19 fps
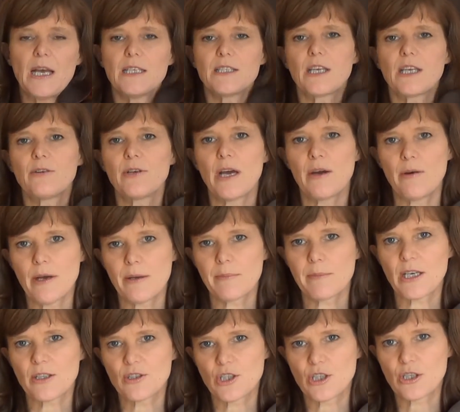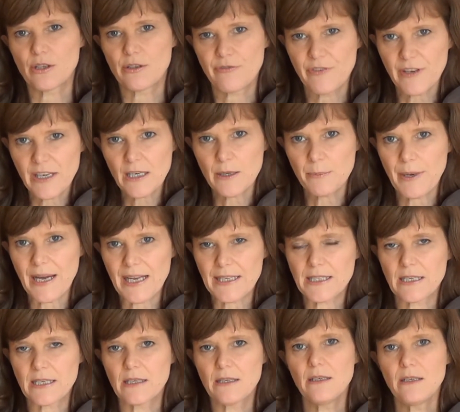So now I'm going to do the finger
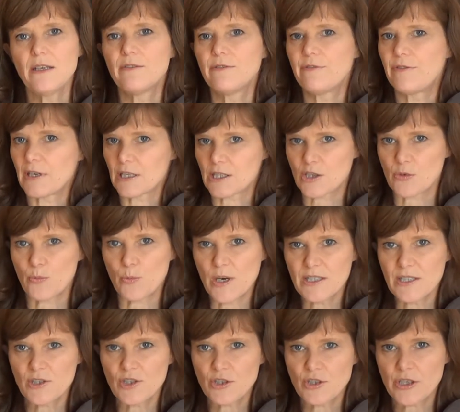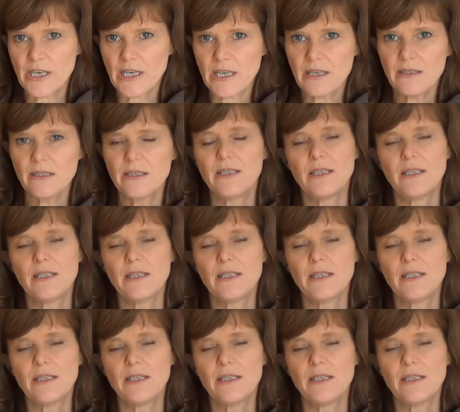pattern, first on one string,